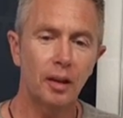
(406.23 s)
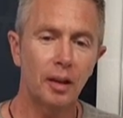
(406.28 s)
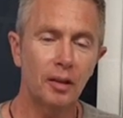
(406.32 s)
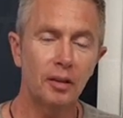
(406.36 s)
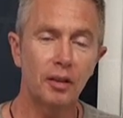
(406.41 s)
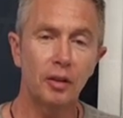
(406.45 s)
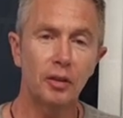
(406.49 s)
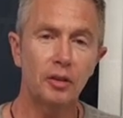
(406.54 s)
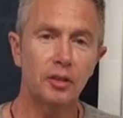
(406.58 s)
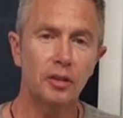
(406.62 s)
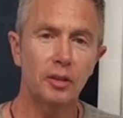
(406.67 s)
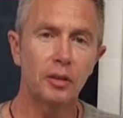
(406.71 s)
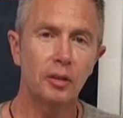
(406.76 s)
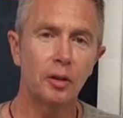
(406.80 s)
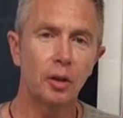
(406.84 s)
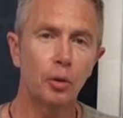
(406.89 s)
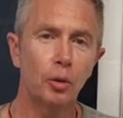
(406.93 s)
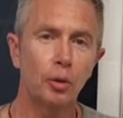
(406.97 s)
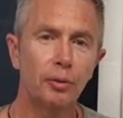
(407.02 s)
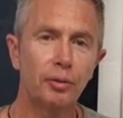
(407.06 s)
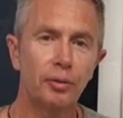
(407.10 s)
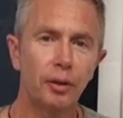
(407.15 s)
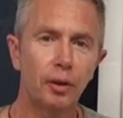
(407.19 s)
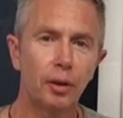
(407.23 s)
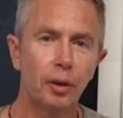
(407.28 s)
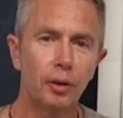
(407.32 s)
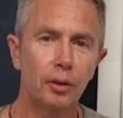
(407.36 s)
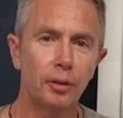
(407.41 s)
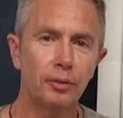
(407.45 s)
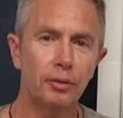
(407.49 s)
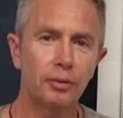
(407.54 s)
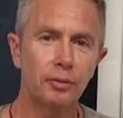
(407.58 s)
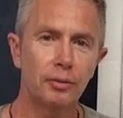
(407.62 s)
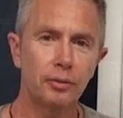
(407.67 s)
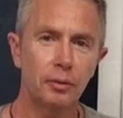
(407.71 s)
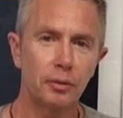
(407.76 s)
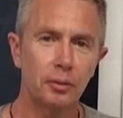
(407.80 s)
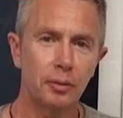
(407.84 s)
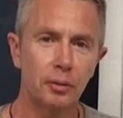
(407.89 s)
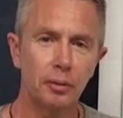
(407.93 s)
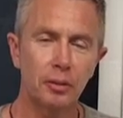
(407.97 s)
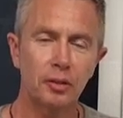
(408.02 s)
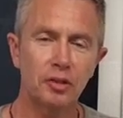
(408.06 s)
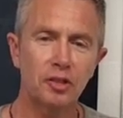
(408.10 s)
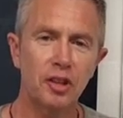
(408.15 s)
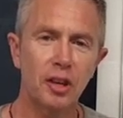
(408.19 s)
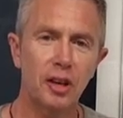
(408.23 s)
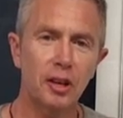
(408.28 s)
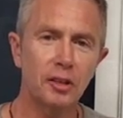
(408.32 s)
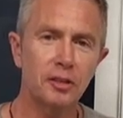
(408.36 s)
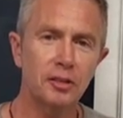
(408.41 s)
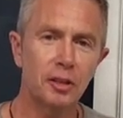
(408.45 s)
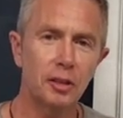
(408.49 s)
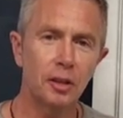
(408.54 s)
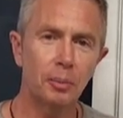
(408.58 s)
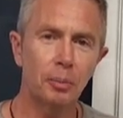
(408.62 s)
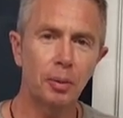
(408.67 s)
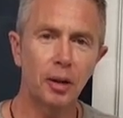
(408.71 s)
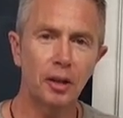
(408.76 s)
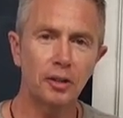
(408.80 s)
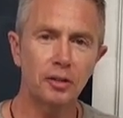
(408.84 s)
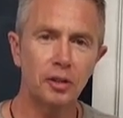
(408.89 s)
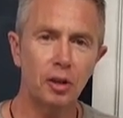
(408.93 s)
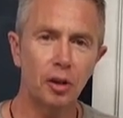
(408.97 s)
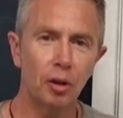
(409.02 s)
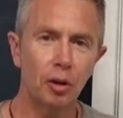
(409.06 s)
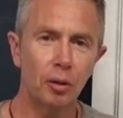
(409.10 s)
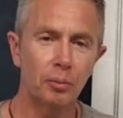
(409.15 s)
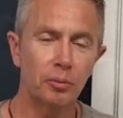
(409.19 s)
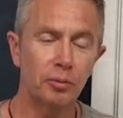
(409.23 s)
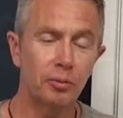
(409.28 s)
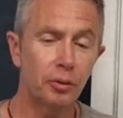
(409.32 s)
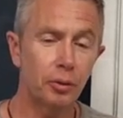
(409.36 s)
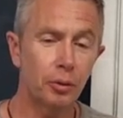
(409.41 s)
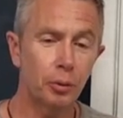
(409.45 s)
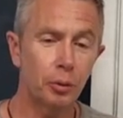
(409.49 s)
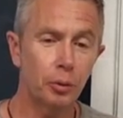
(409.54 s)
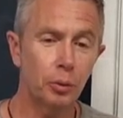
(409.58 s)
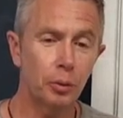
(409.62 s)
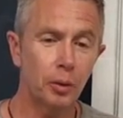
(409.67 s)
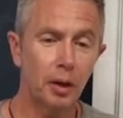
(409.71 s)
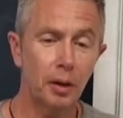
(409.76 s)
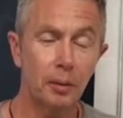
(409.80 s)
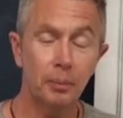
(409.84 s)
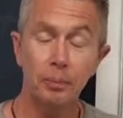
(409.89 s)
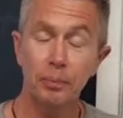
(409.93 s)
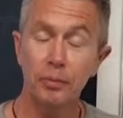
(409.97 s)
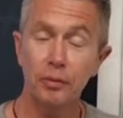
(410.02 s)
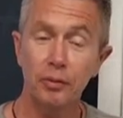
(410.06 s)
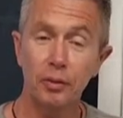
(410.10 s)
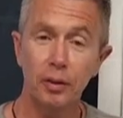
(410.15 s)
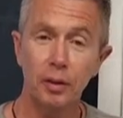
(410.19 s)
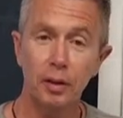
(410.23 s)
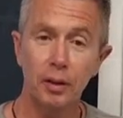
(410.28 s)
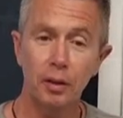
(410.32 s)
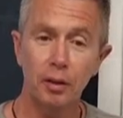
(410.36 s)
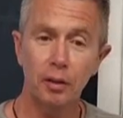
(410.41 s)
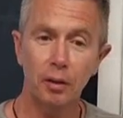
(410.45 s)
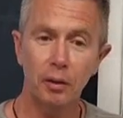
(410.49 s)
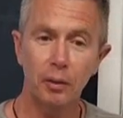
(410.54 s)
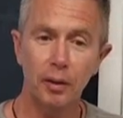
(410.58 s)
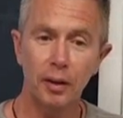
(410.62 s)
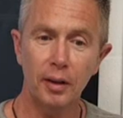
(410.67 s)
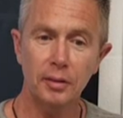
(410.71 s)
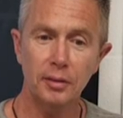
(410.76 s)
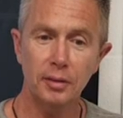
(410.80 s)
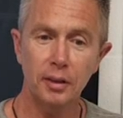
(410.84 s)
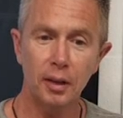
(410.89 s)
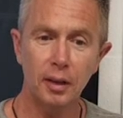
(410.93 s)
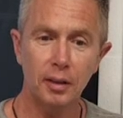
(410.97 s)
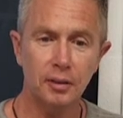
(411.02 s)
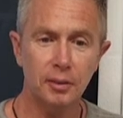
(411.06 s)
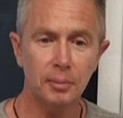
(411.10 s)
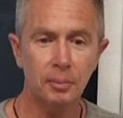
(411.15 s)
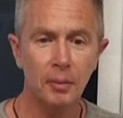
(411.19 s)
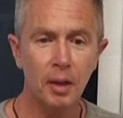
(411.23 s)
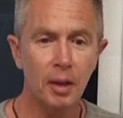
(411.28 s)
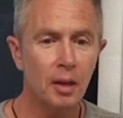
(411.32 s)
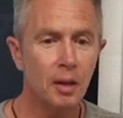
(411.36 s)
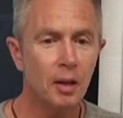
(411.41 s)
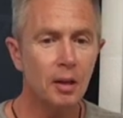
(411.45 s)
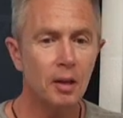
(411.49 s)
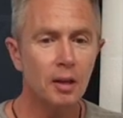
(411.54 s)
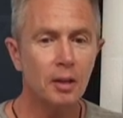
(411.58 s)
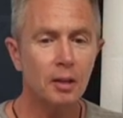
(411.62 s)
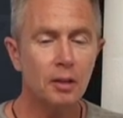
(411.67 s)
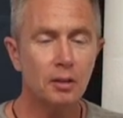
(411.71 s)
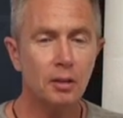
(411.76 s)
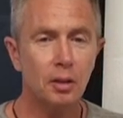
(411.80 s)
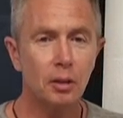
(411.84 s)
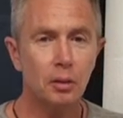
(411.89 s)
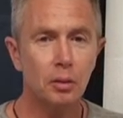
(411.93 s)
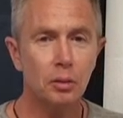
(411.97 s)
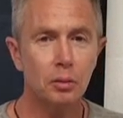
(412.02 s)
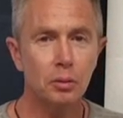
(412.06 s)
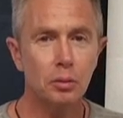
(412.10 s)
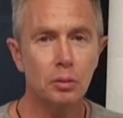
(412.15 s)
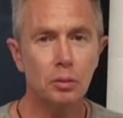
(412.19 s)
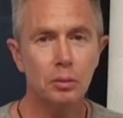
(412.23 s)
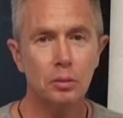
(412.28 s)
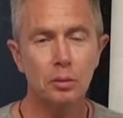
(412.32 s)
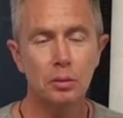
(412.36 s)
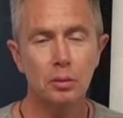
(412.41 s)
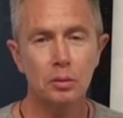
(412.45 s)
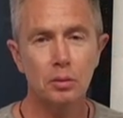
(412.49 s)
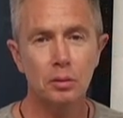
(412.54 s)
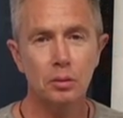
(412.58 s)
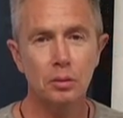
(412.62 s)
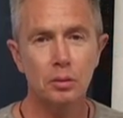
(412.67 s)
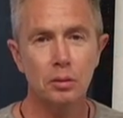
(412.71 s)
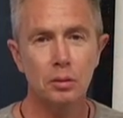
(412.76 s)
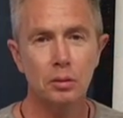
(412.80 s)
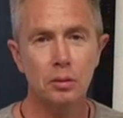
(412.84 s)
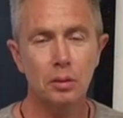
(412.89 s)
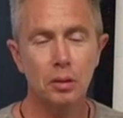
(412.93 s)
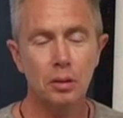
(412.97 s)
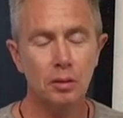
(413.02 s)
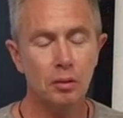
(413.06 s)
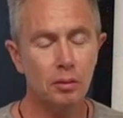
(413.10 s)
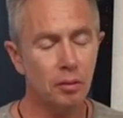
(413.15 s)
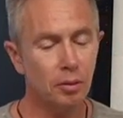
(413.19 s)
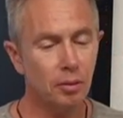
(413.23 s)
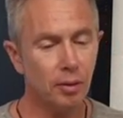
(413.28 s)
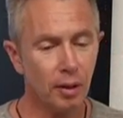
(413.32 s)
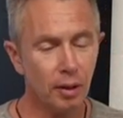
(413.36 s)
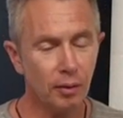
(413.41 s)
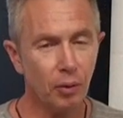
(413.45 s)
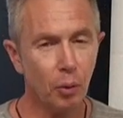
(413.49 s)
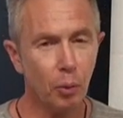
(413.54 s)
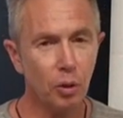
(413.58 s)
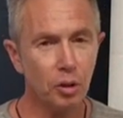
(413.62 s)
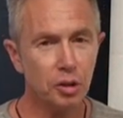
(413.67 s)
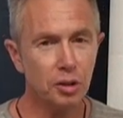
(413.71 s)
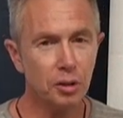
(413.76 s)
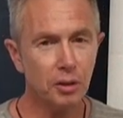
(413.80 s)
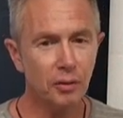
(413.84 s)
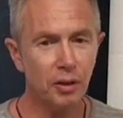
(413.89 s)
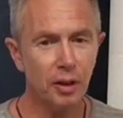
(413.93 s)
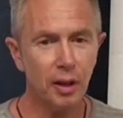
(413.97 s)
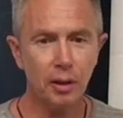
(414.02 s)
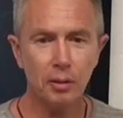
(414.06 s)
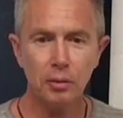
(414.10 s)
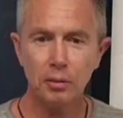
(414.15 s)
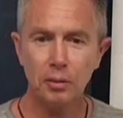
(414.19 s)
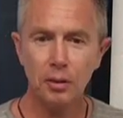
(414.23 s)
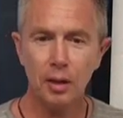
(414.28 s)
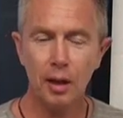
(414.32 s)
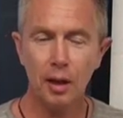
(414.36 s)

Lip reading: there's an awful lot of ticks in the plus column for the Hero S8. So thank you for watching the video.